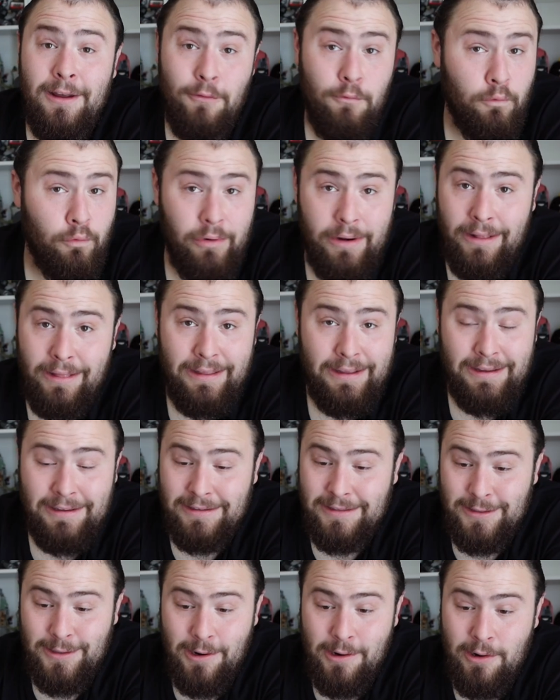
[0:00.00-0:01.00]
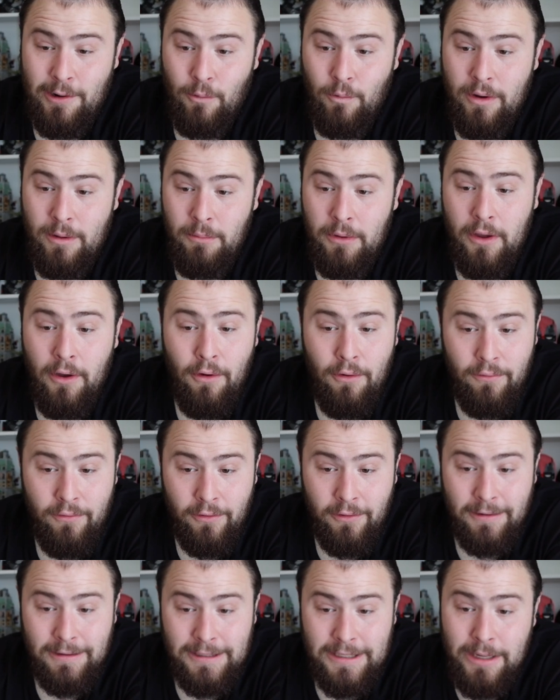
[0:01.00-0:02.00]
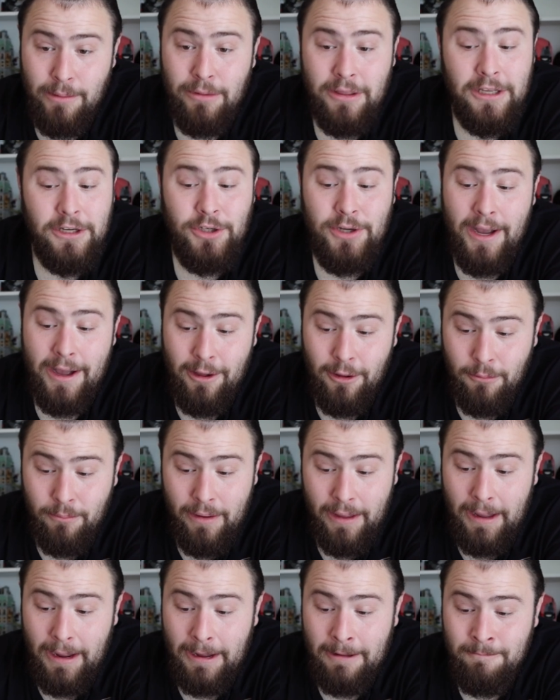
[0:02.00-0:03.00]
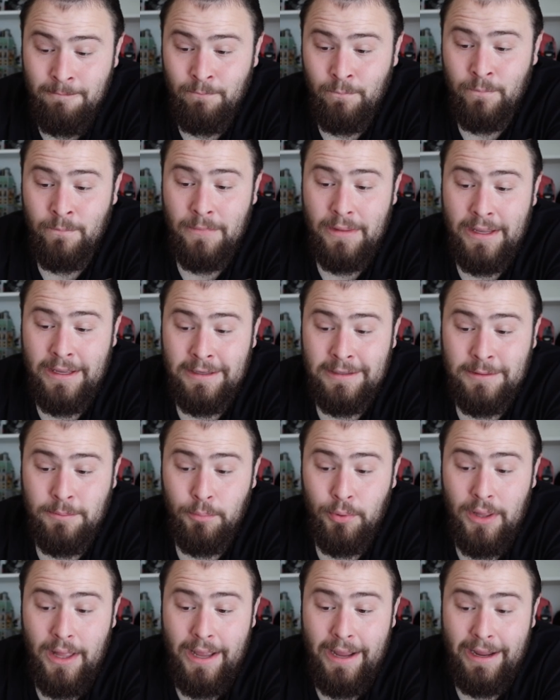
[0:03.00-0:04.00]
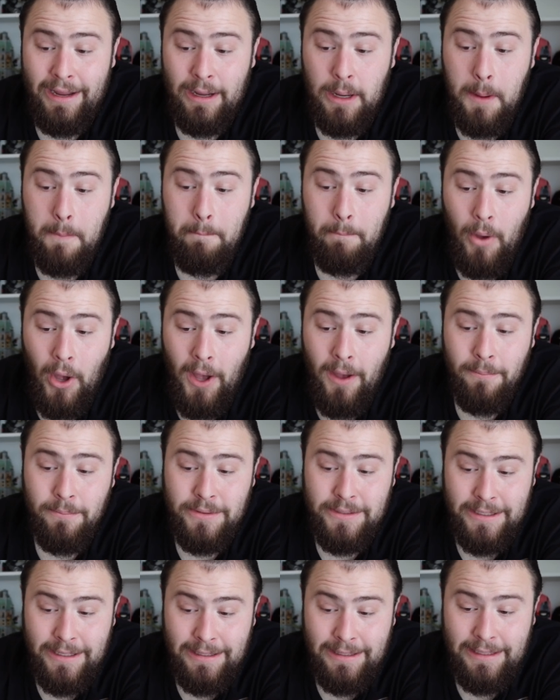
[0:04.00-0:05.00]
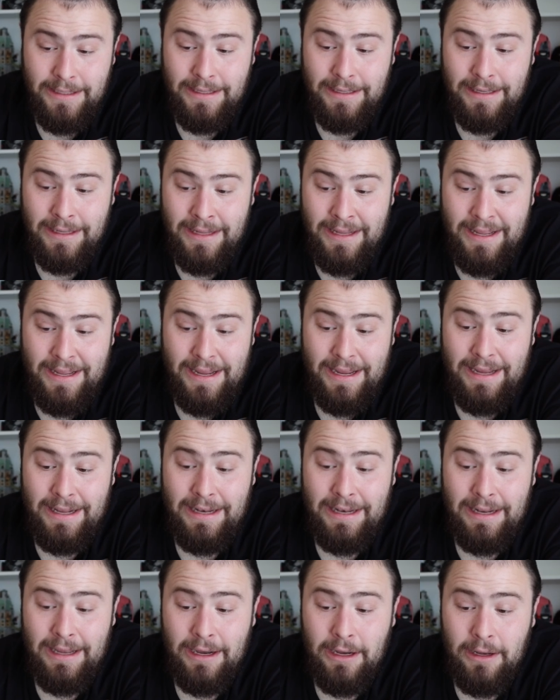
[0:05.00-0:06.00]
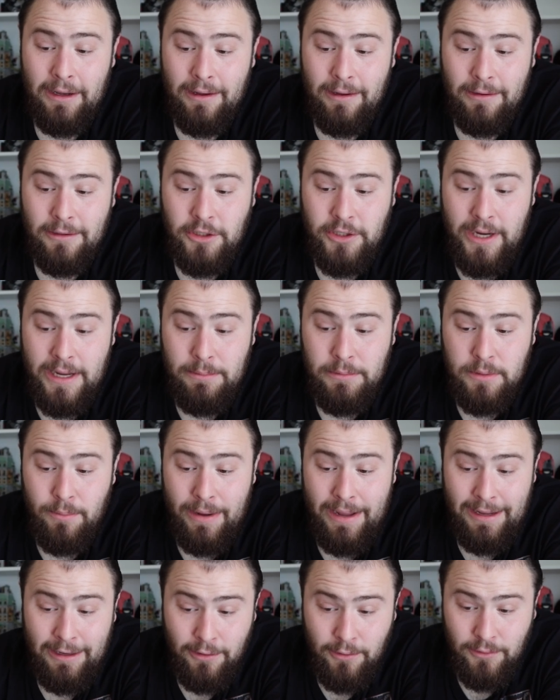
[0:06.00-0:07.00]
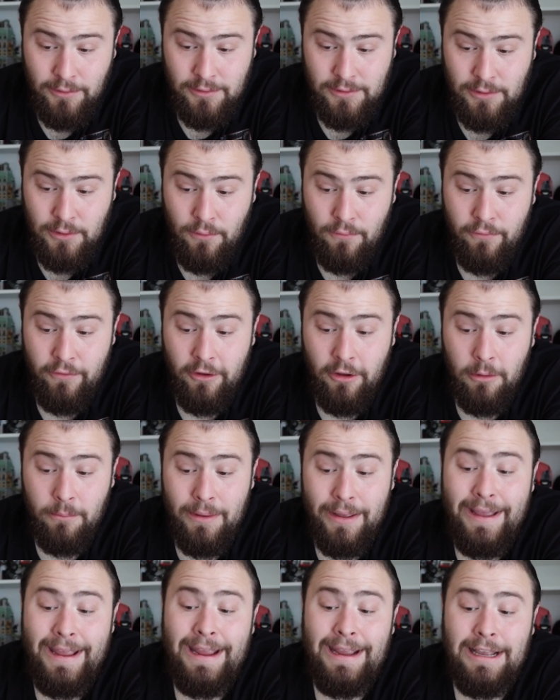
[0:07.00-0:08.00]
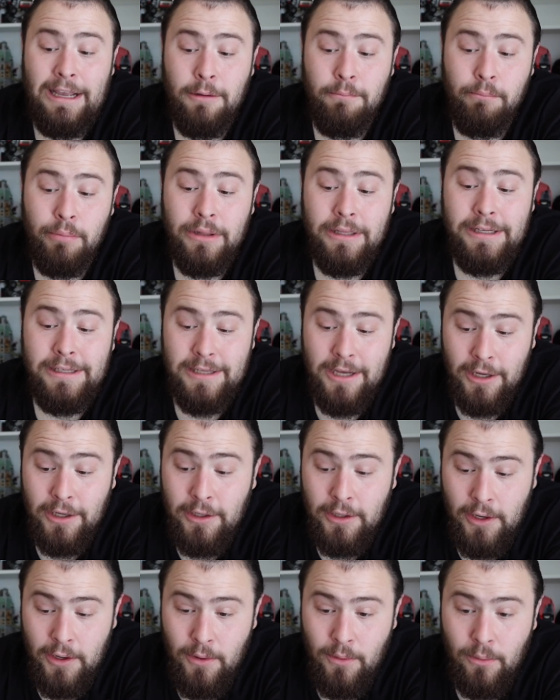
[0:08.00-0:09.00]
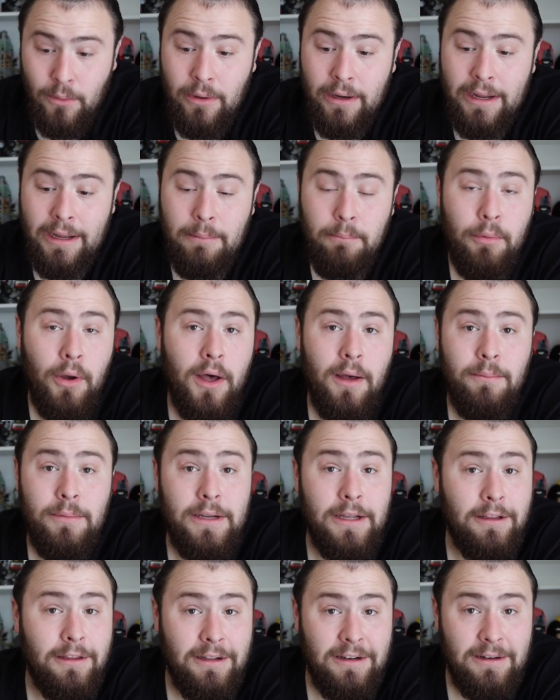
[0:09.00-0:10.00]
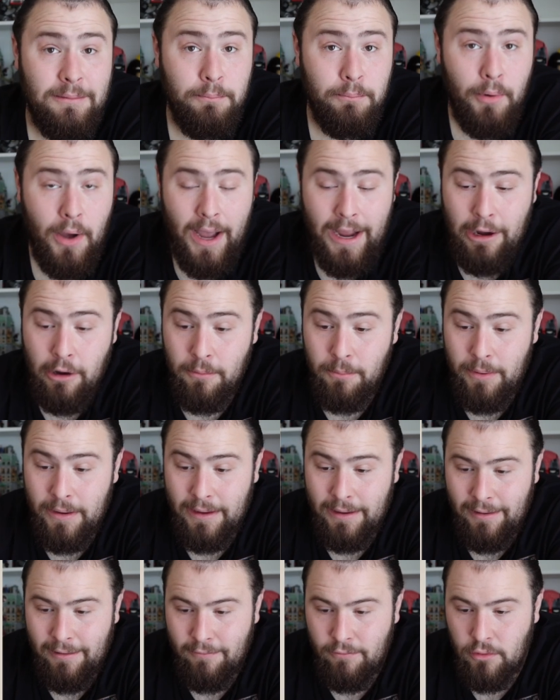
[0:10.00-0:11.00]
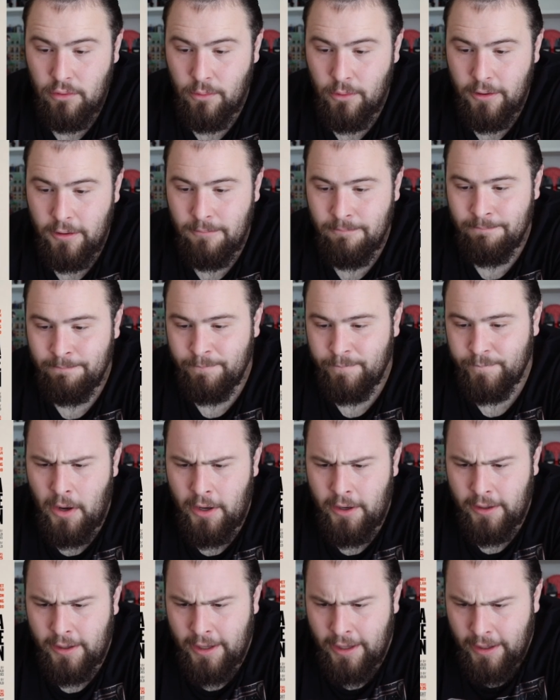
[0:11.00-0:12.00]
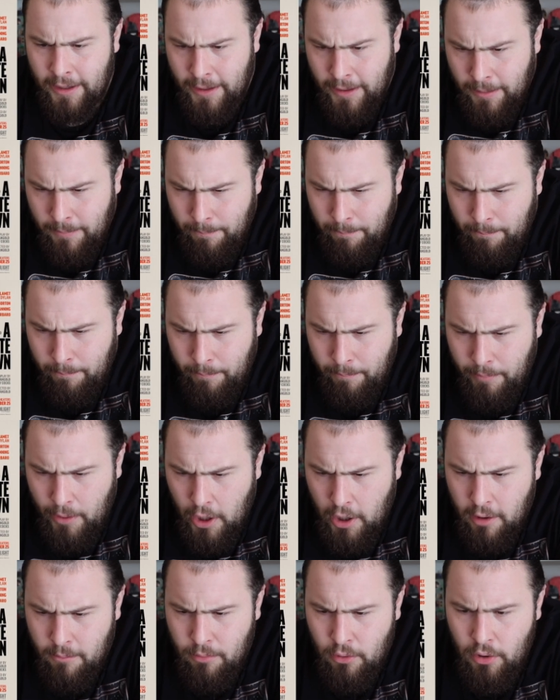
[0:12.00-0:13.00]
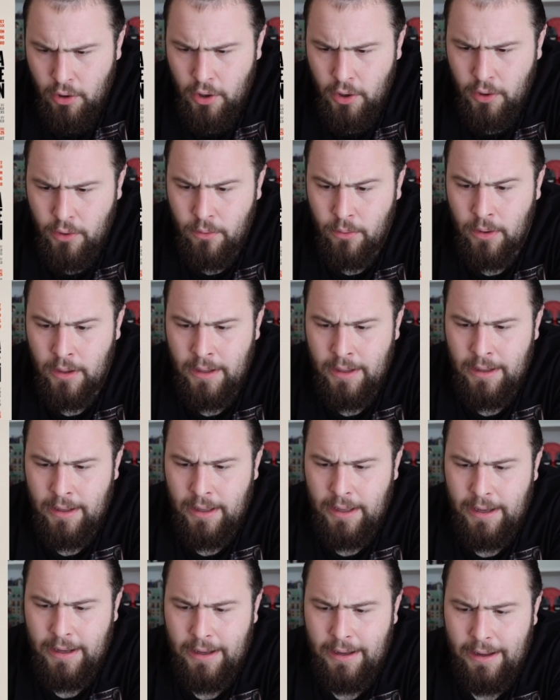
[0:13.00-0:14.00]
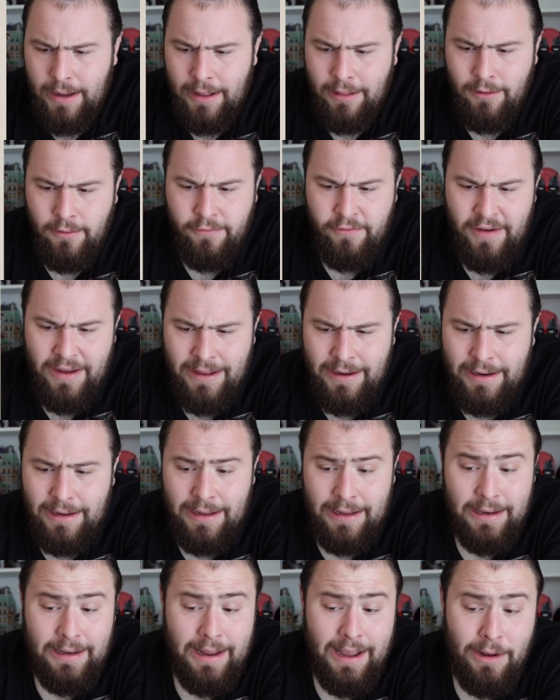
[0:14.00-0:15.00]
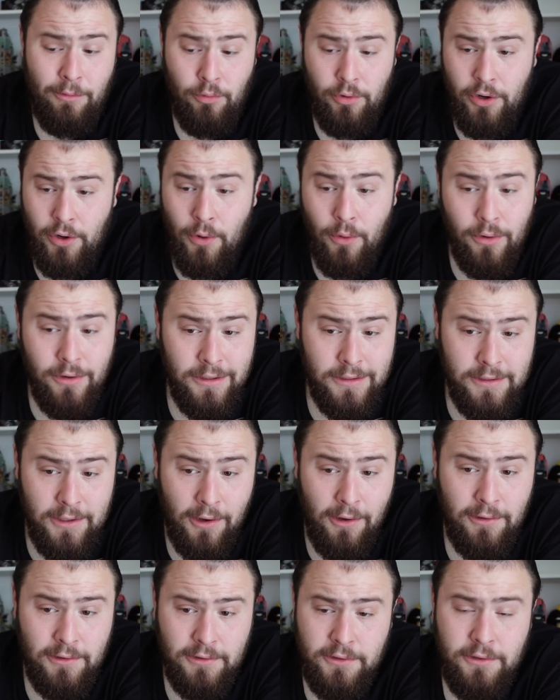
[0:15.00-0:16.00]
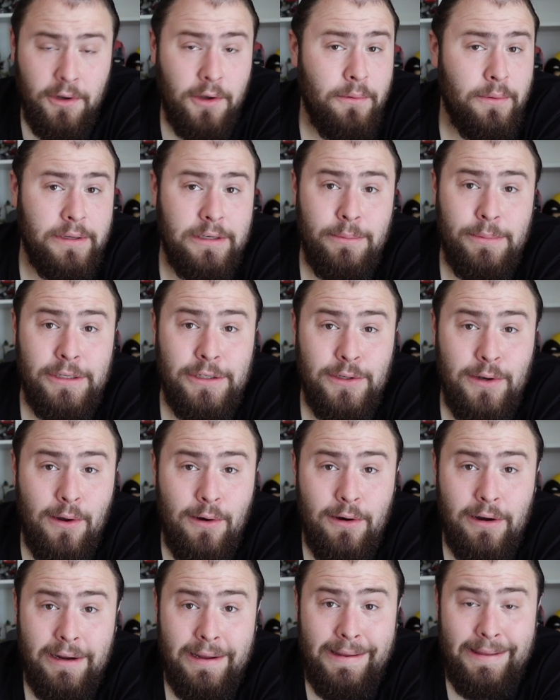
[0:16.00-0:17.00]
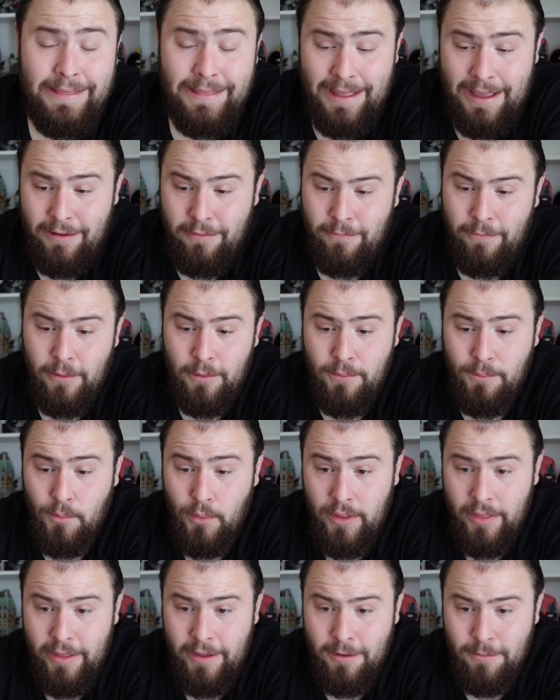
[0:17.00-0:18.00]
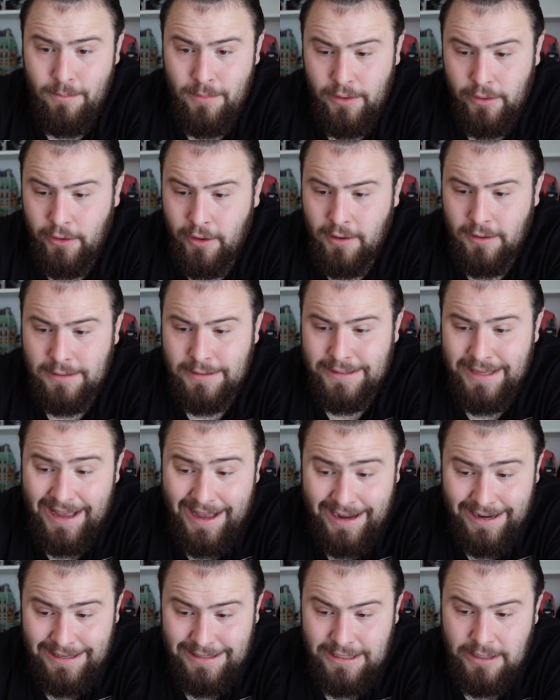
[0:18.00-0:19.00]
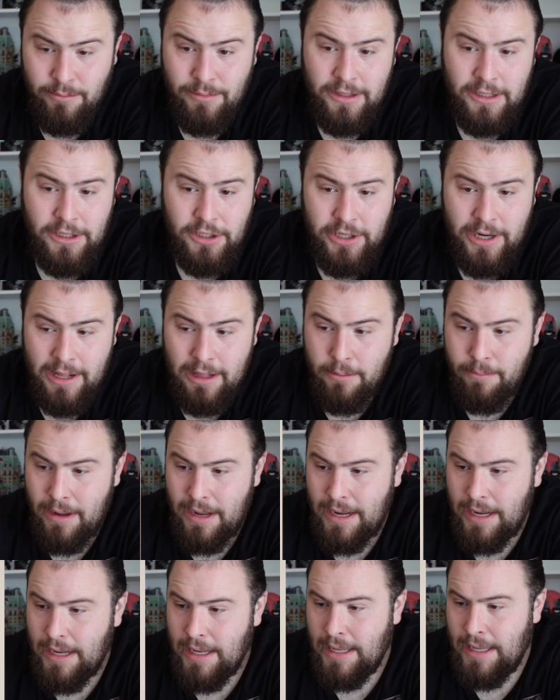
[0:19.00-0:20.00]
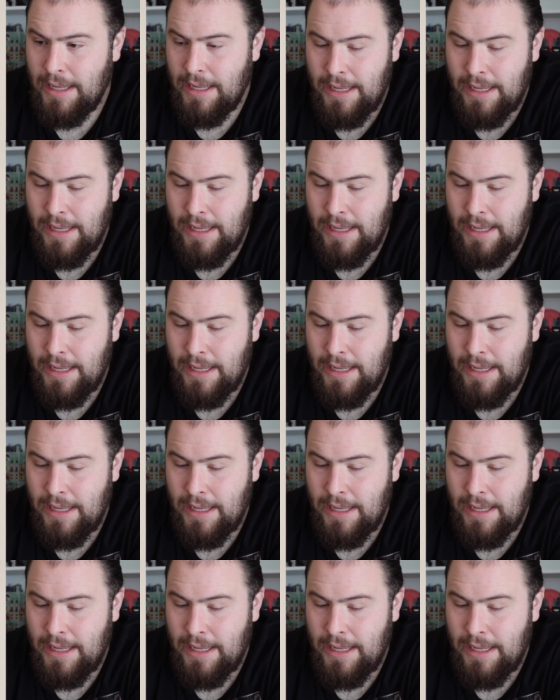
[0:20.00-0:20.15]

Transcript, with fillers: really is starting to win me over. And Timothée Chalamet is playing Bob Dylan in uh, James Mangold's new film, A Complete Unknown, a Bob Dylan biopic, if you would. Monica Barbaro uh, Elle Fanning and Edward Norton's also going to be starring in that film with him alongside Timothée Chalamet.